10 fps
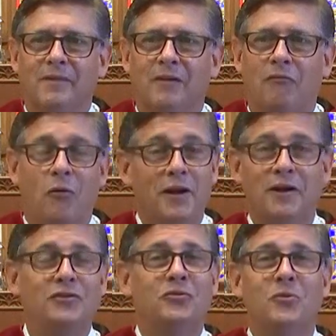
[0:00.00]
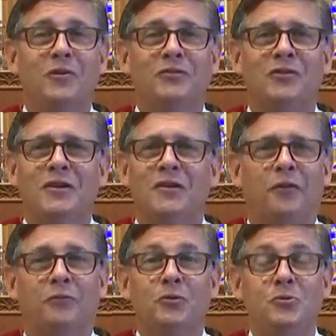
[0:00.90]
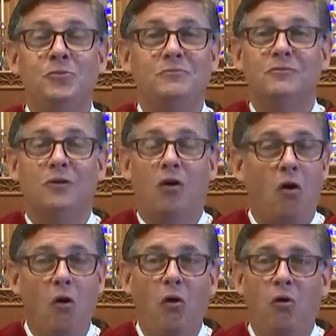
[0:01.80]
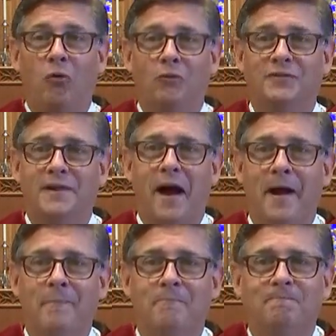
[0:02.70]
for it endures through all time